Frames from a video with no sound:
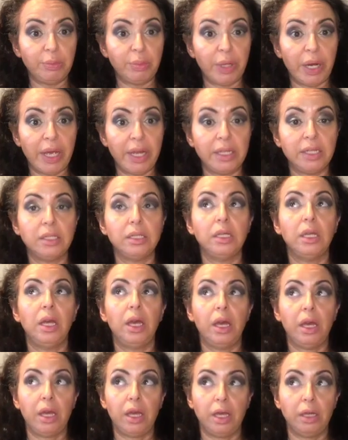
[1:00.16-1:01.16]
brand,
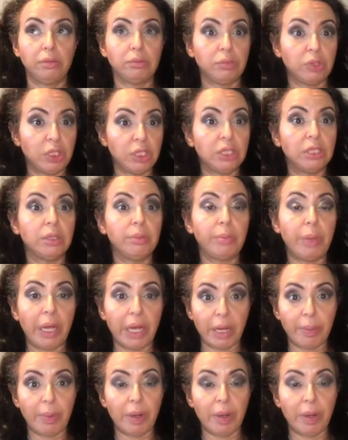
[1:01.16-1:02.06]
she's a makeup